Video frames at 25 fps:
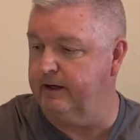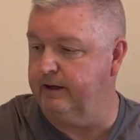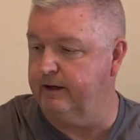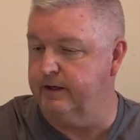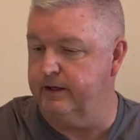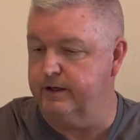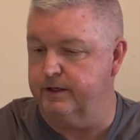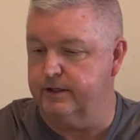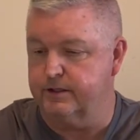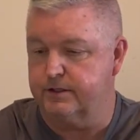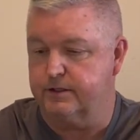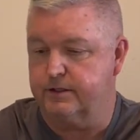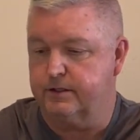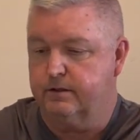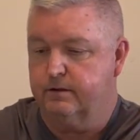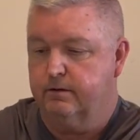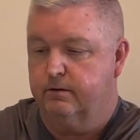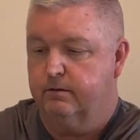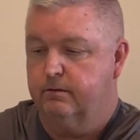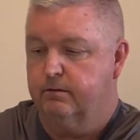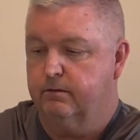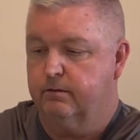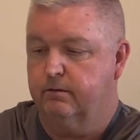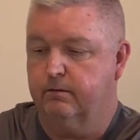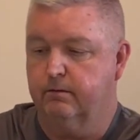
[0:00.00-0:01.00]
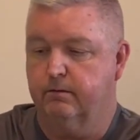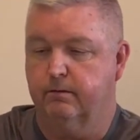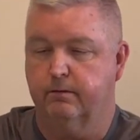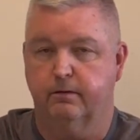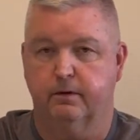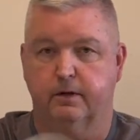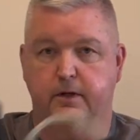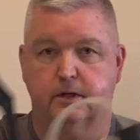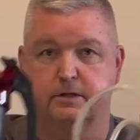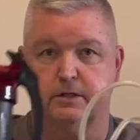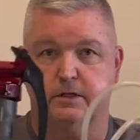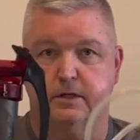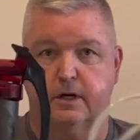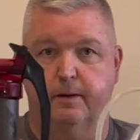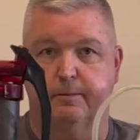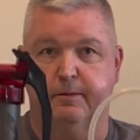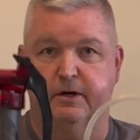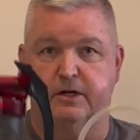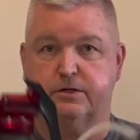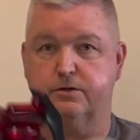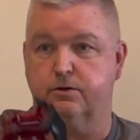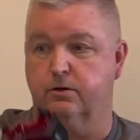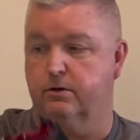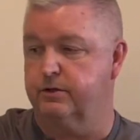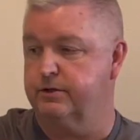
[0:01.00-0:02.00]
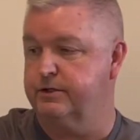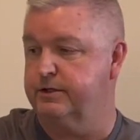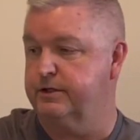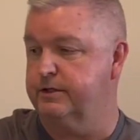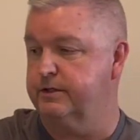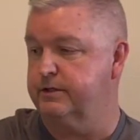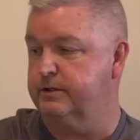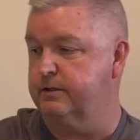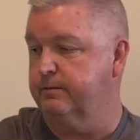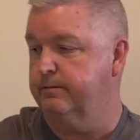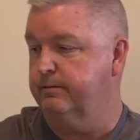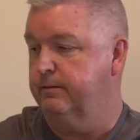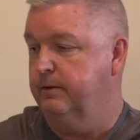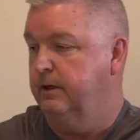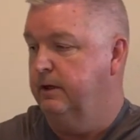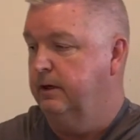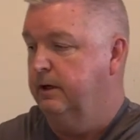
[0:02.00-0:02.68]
is this MSR system.